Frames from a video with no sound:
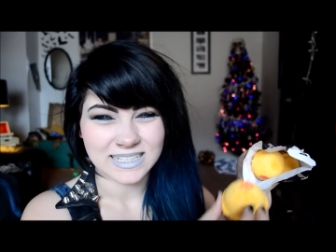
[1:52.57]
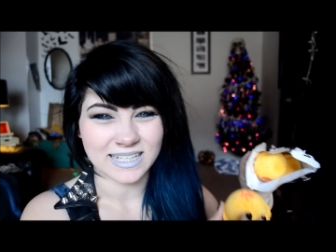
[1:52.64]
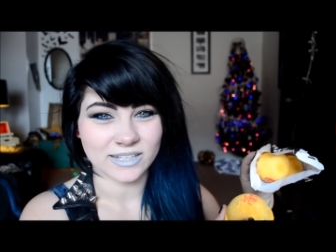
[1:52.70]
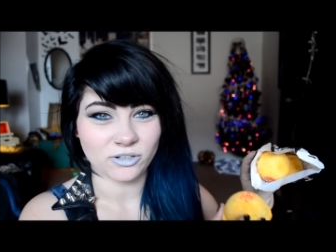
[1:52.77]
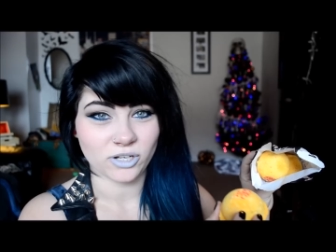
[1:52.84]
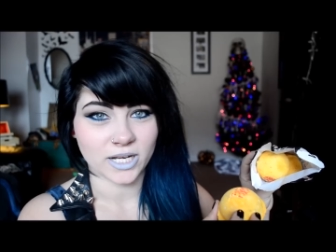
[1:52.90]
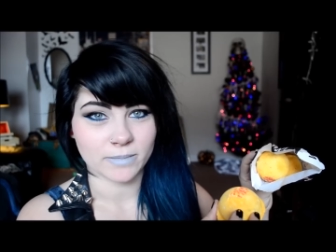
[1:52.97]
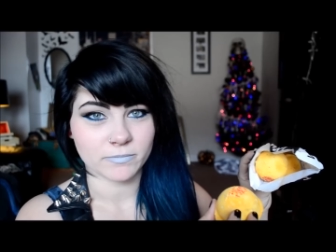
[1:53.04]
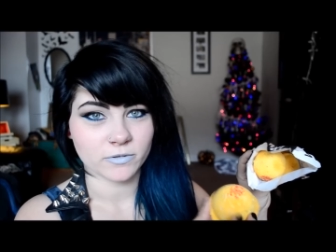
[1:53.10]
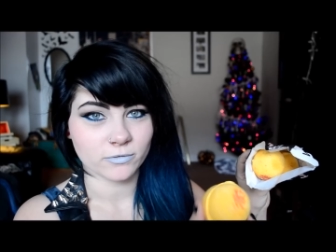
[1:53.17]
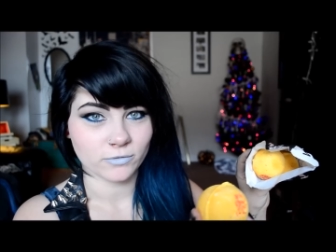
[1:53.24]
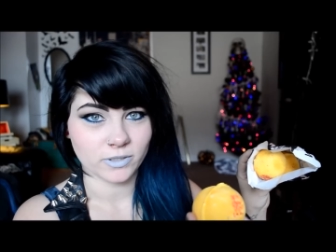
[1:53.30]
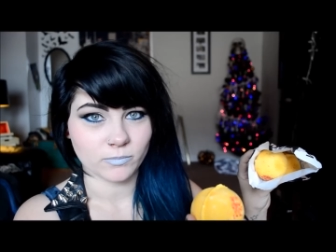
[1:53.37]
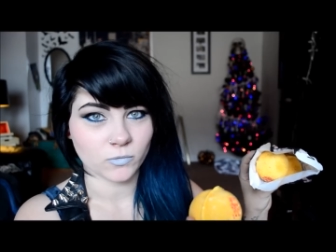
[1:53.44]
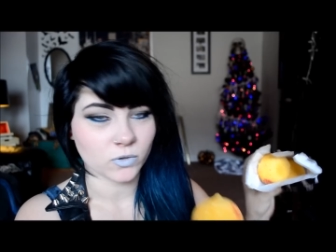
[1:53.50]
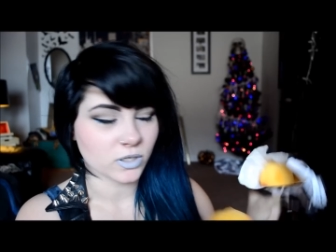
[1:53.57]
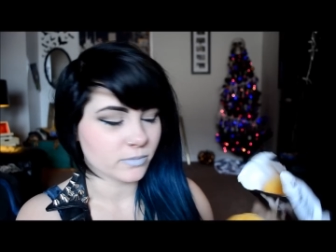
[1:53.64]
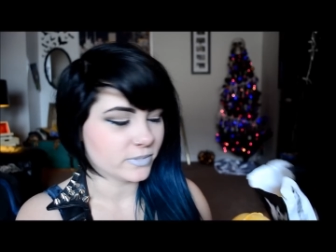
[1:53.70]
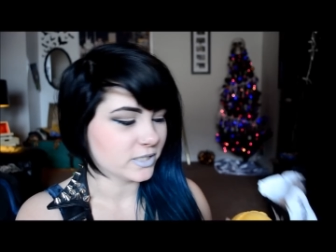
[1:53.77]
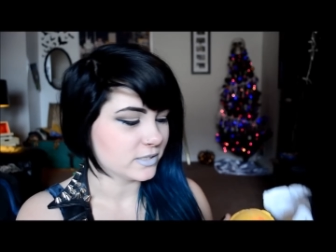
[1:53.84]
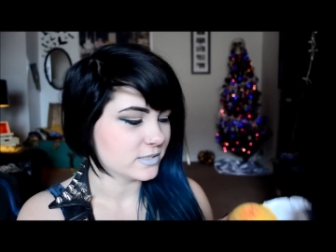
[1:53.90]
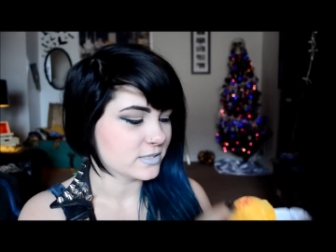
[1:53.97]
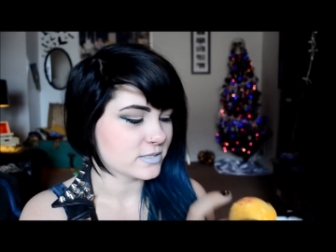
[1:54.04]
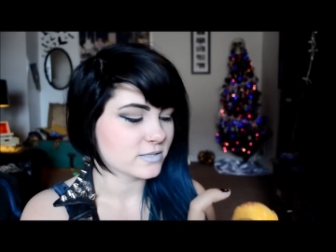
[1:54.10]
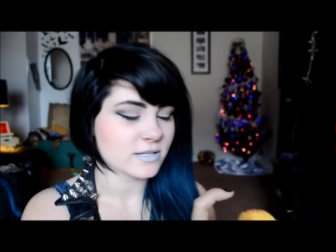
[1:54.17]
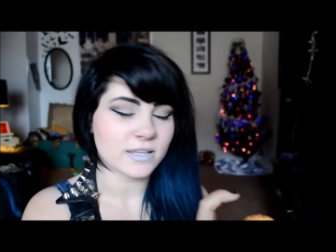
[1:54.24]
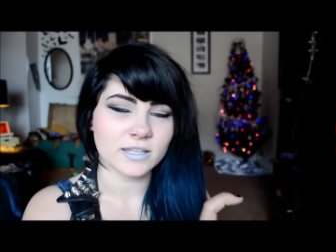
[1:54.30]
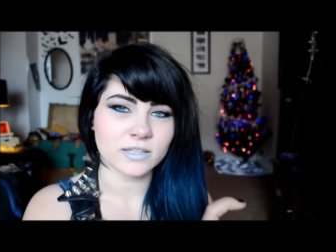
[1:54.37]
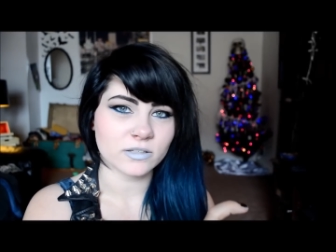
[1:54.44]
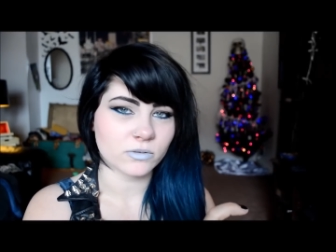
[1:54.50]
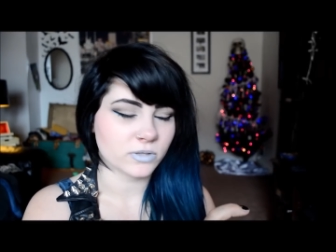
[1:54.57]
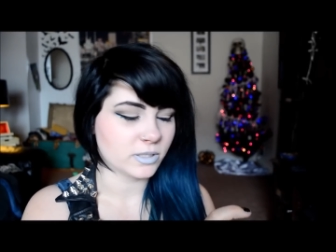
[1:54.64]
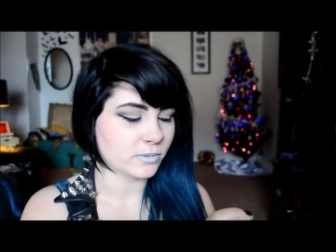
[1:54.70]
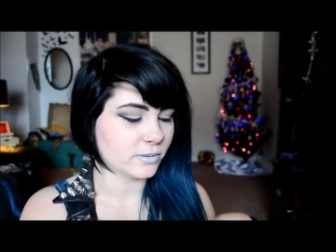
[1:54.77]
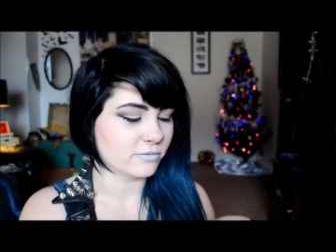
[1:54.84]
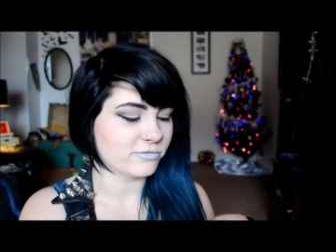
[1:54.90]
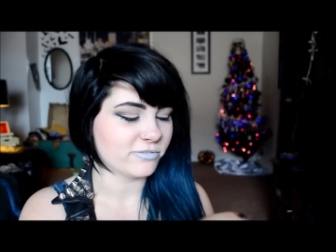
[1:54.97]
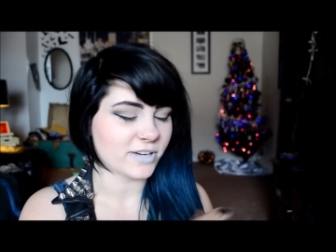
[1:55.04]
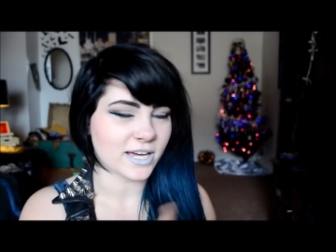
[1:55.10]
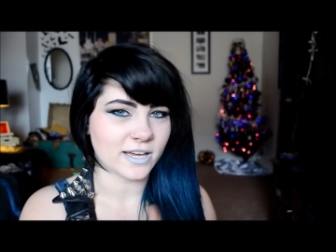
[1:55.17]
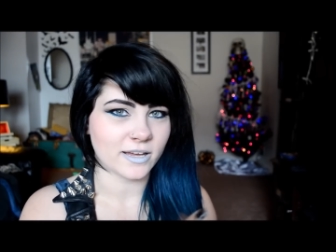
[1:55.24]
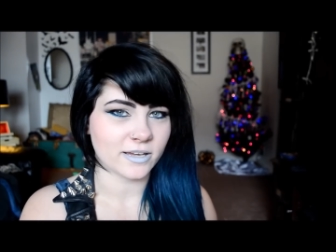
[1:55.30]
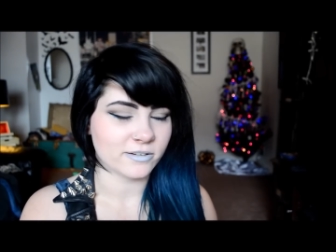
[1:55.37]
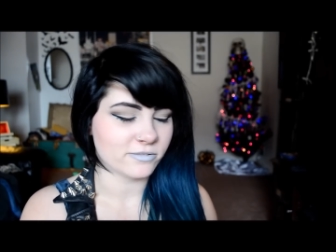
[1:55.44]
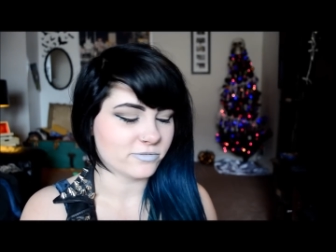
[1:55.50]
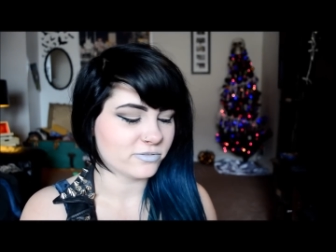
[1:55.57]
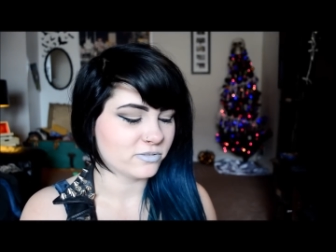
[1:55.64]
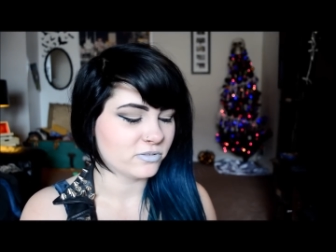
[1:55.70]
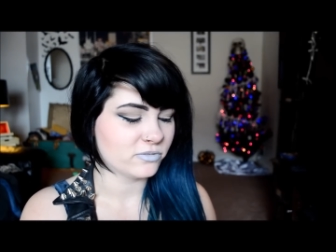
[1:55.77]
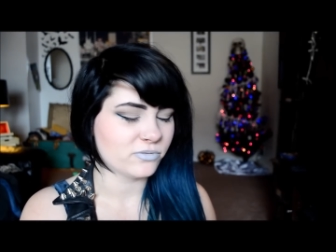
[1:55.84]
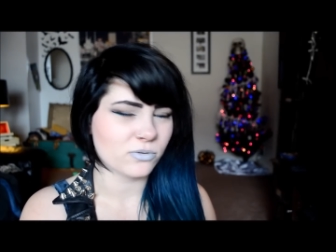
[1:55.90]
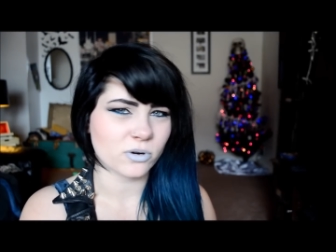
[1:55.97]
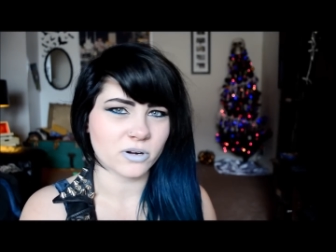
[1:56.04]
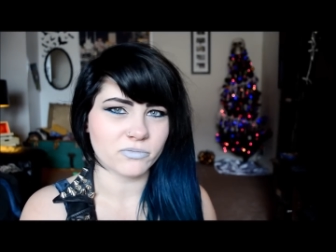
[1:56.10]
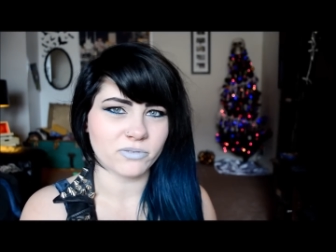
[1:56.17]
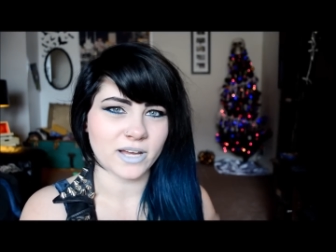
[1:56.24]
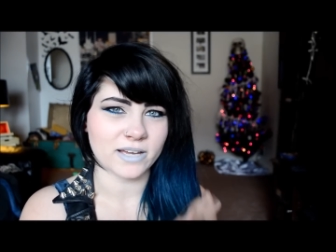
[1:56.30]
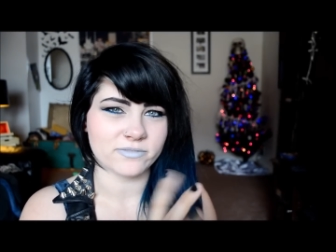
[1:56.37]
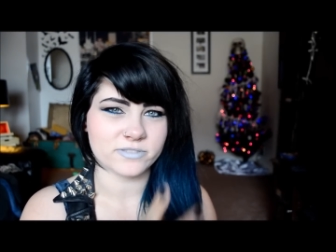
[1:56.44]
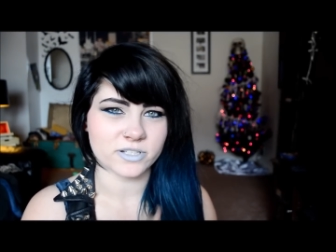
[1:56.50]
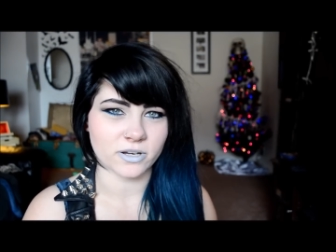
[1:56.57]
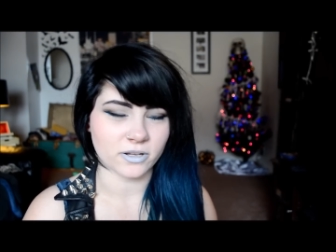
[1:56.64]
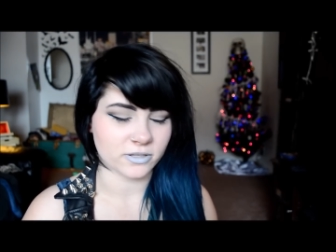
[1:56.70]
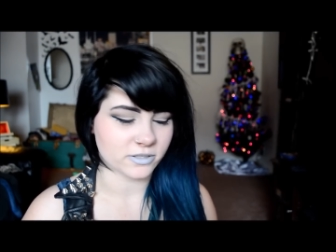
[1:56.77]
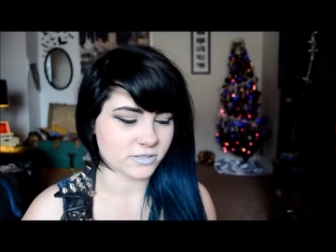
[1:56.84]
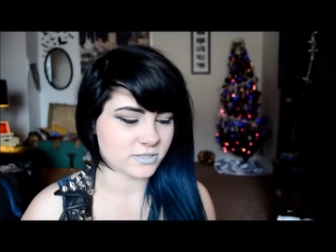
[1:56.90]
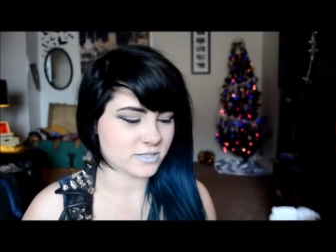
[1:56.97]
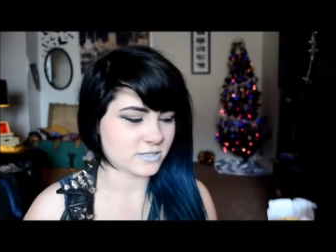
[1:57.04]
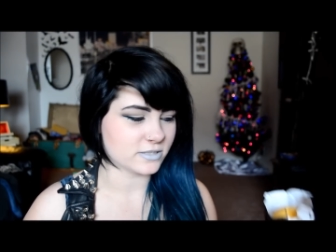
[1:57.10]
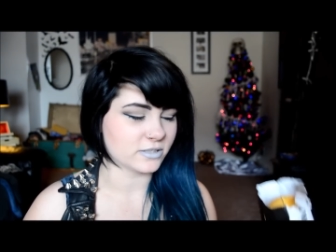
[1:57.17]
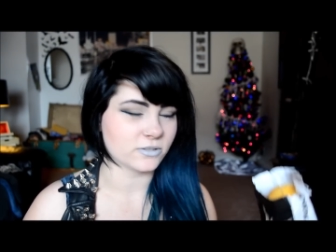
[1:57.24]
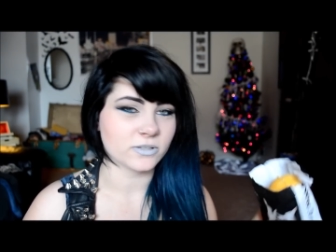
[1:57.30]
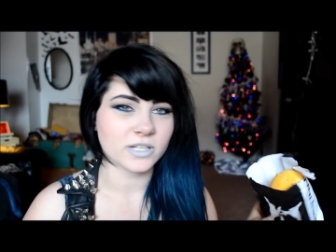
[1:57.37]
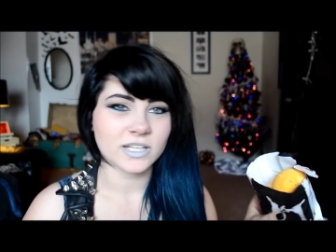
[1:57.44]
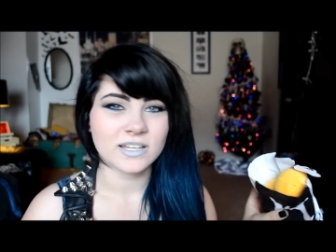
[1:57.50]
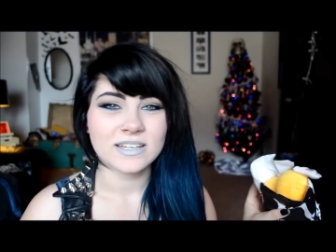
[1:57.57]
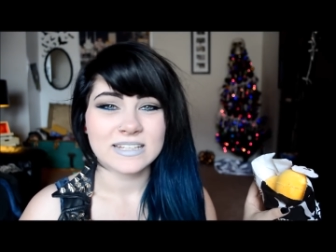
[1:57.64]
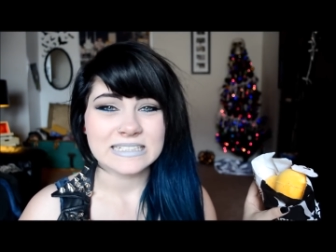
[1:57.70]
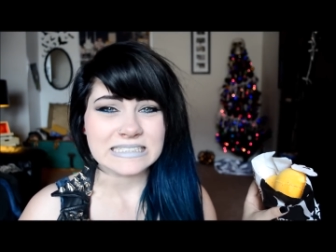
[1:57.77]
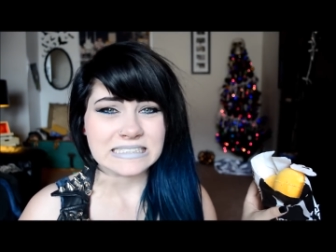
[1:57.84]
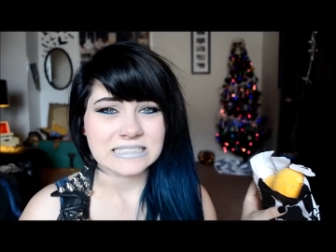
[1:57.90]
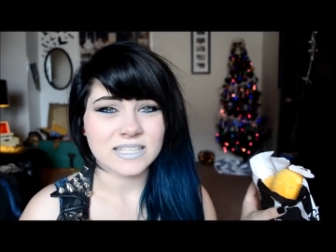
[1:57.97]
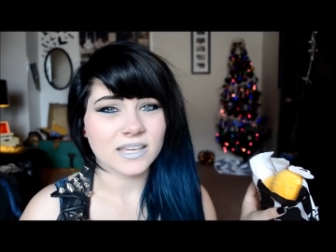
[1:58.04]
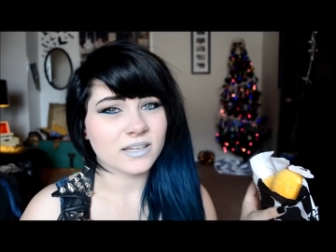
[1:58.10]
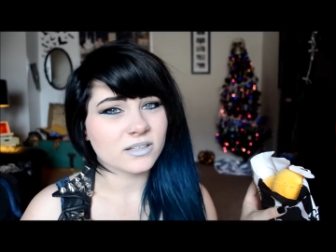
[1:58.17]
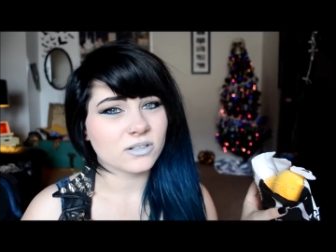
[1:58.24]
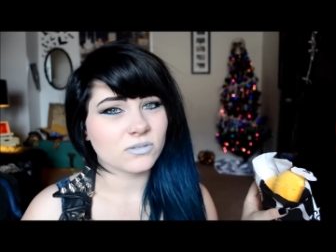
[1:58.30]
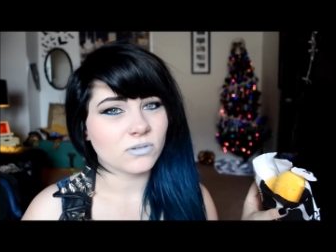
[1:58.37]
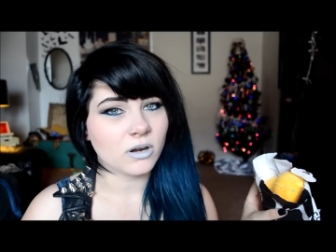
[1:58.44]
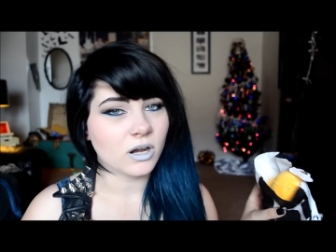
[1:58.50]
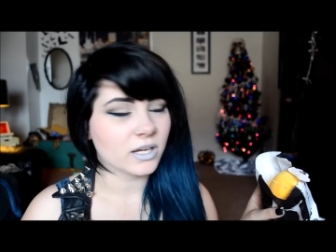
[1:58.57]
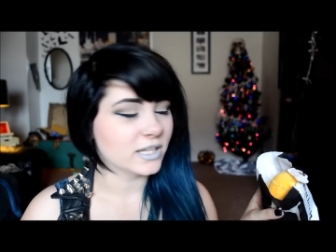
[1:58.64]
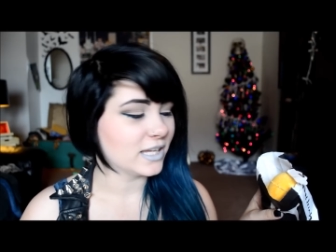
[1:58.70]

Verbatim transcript: I grabbed three more because I think they're only about five, four or five dollars, so can't go wrong.